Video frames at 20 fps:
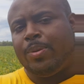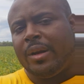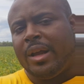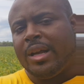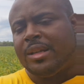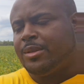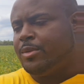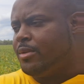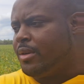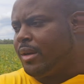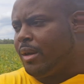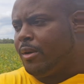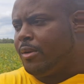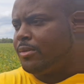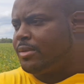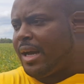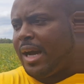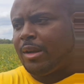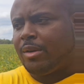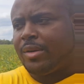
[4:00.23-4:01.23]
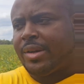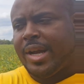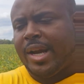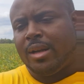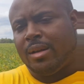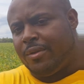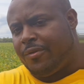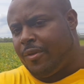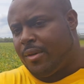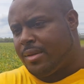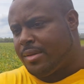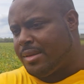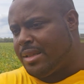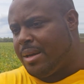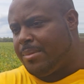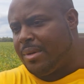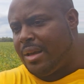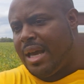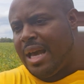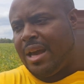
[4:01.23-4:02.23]
plant too close. I don't care nothing for a
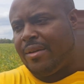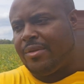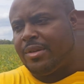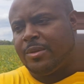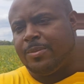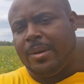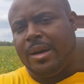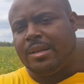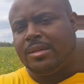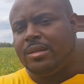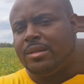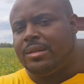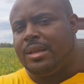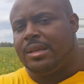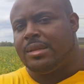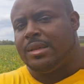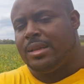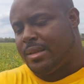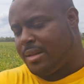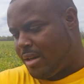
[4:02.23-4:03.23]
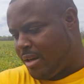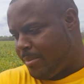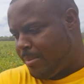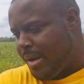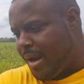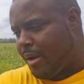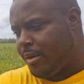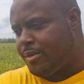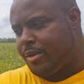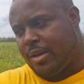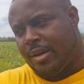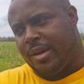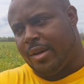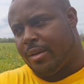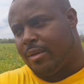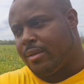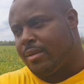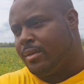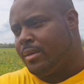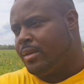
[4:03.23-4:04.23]
7.5-inch spacing. That's just come back on your
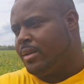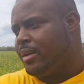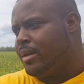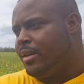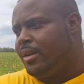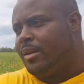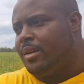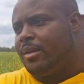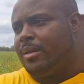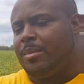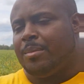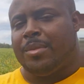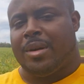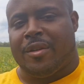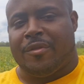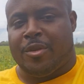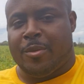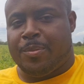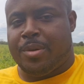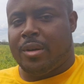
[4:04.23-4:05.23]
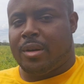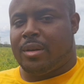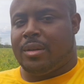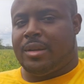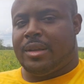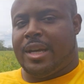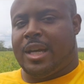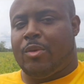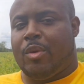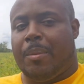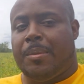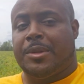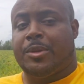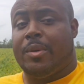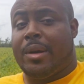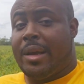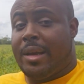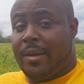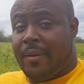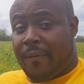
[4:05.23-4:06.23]
yield. But if you put it anywhere
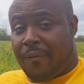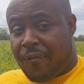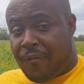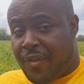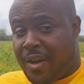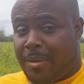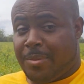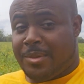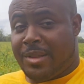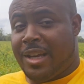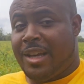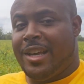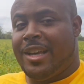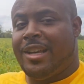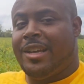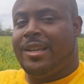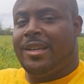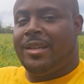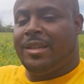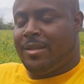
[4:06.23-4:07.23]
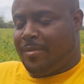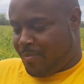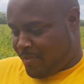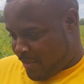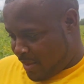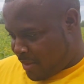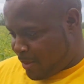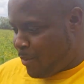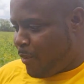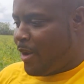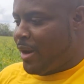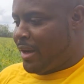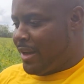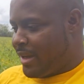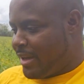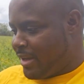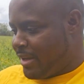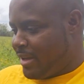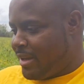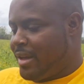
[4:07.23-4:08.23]
between 15,
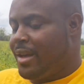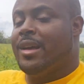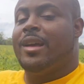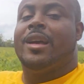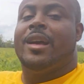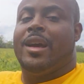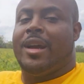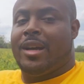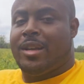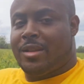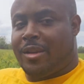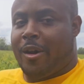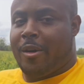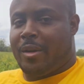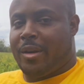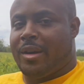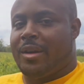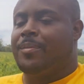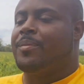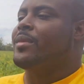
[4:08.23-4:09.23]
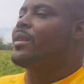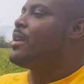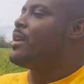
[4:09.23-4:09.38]
20, and 30,